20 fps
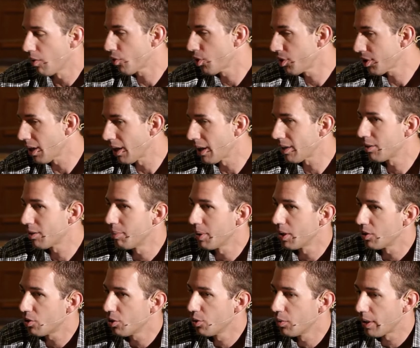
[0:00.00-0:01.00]
course, I like to be
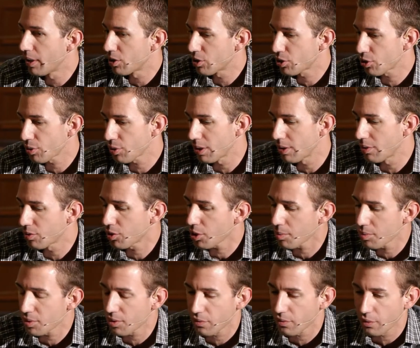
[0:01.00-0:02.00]
a two-way street. In
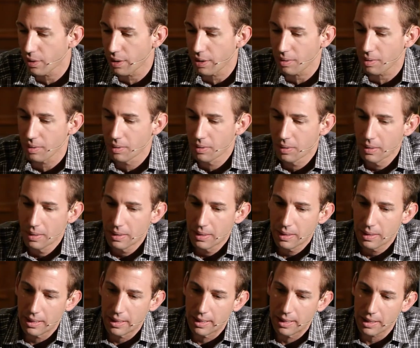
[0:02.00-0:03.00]
terms of like
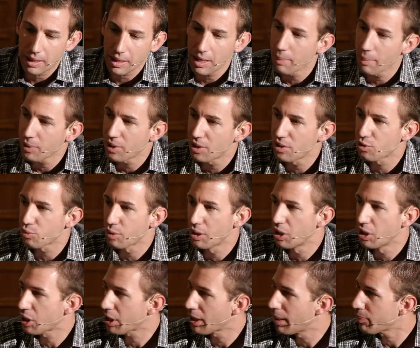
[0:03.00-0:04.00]
companies we
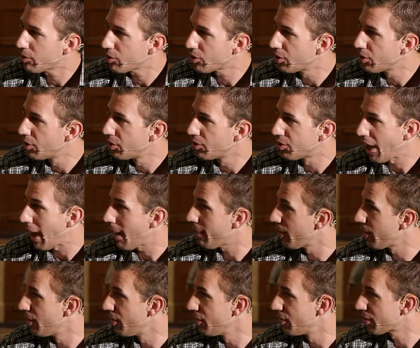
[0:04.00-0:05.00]
look up to,
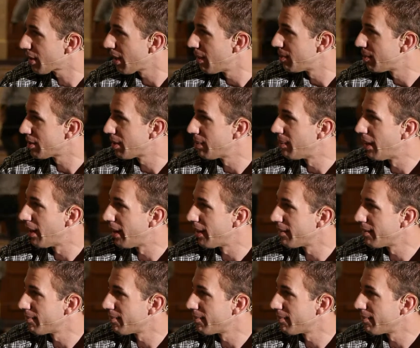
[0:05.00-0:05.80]
Zappos comes to mind.